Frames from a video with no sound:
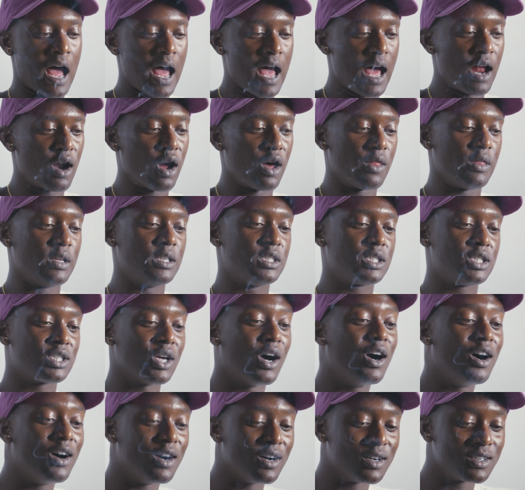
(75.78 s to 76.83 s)
I had all these
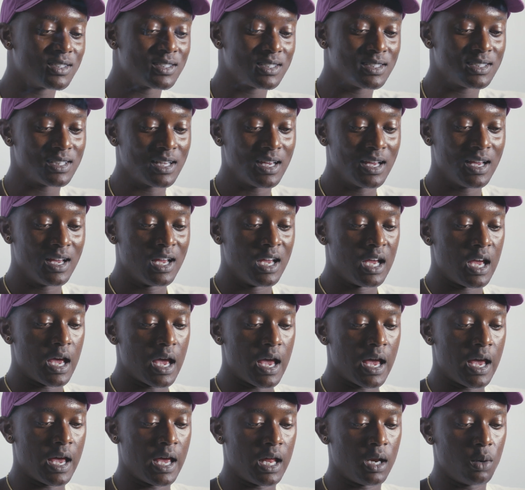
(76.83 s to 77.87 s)
songs,
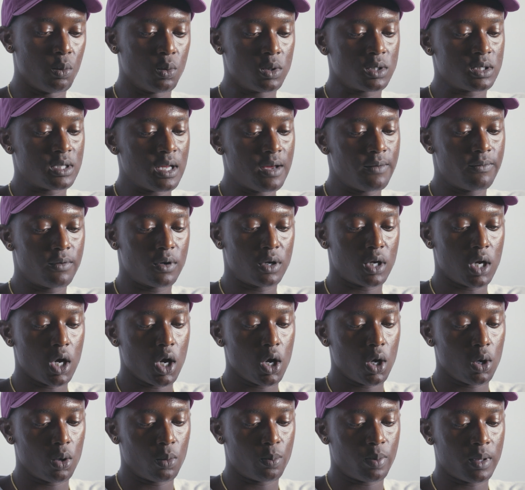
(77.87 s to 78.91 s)
and it was never
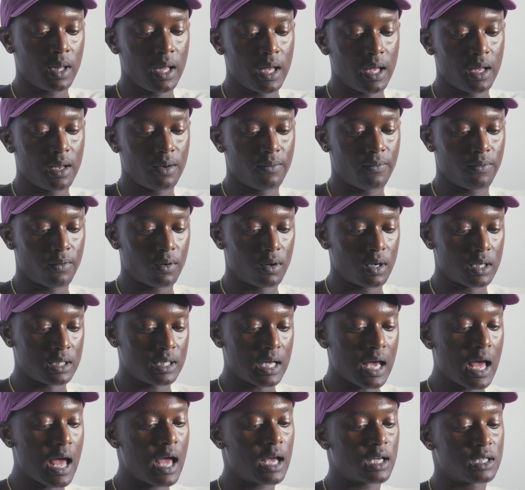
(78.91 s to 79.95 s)
no plan for
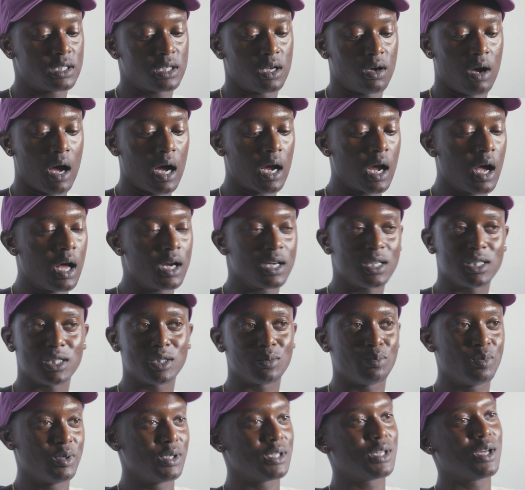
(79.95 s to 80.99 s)
attack, so I kinda
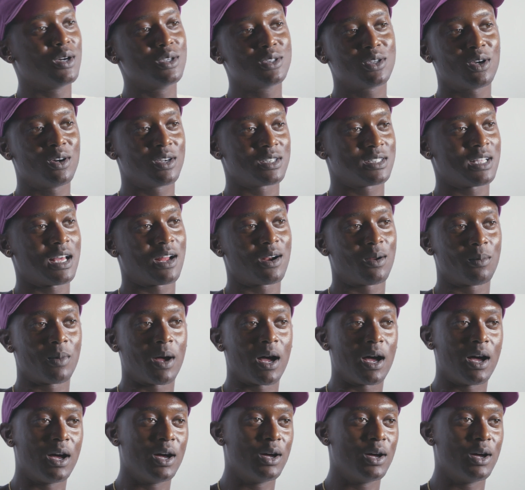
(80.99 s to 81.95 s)
just put those songs out on my